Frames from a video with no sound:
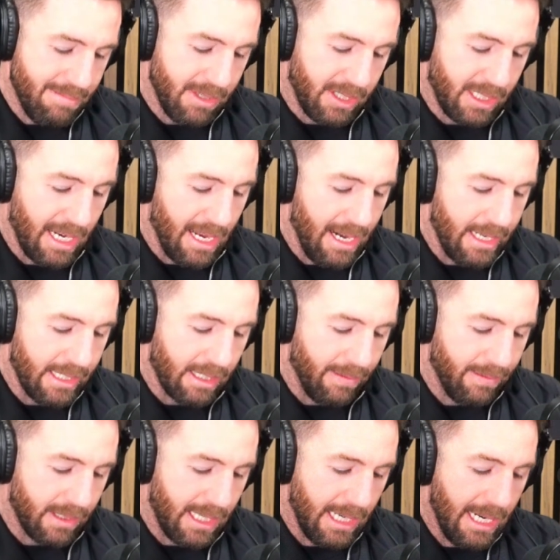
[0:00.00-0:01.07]
Scarlets
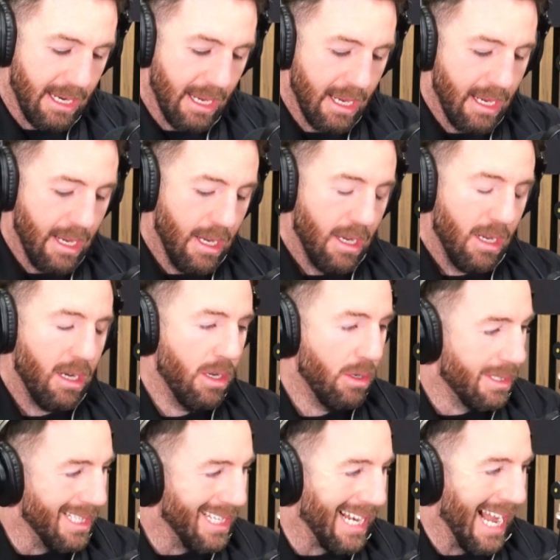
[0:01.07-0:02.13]
obviously
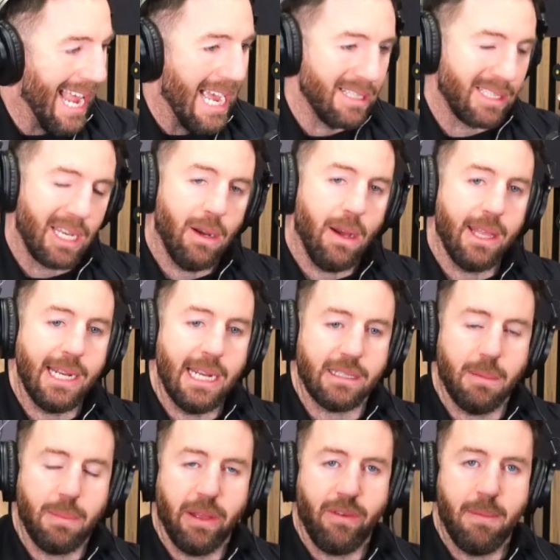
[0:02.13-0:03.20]
losing to Glasgow. I think
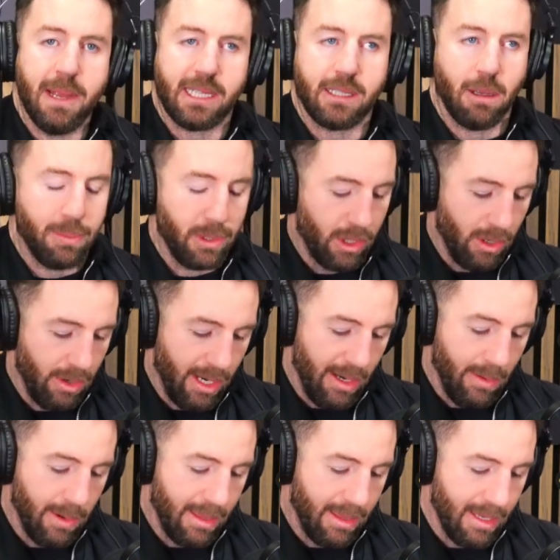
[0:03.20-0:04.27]
that's a bit of a missed
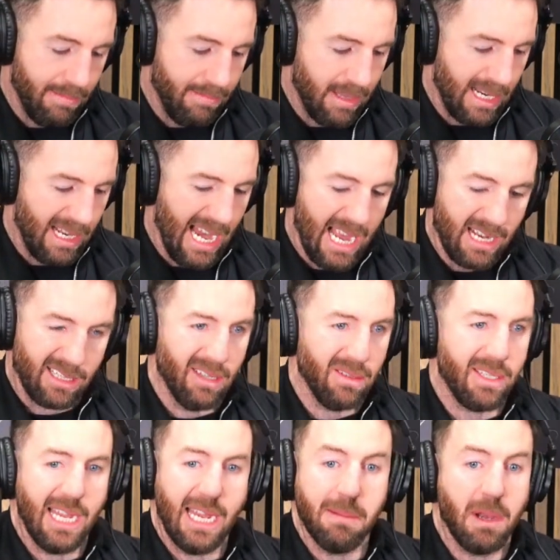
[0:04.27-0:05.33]
opportunity with the Glasgow
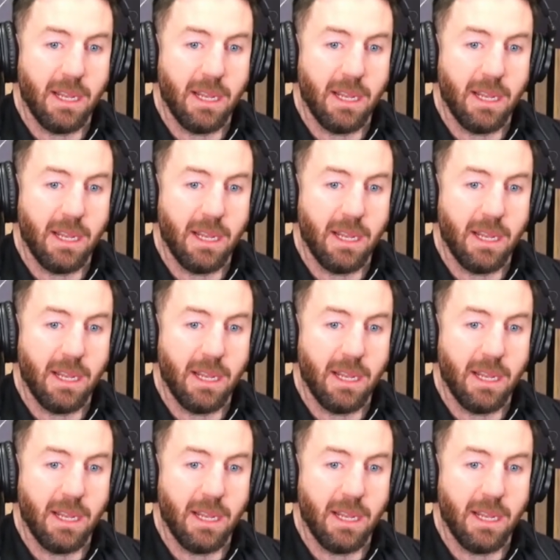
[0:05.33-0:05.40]
team.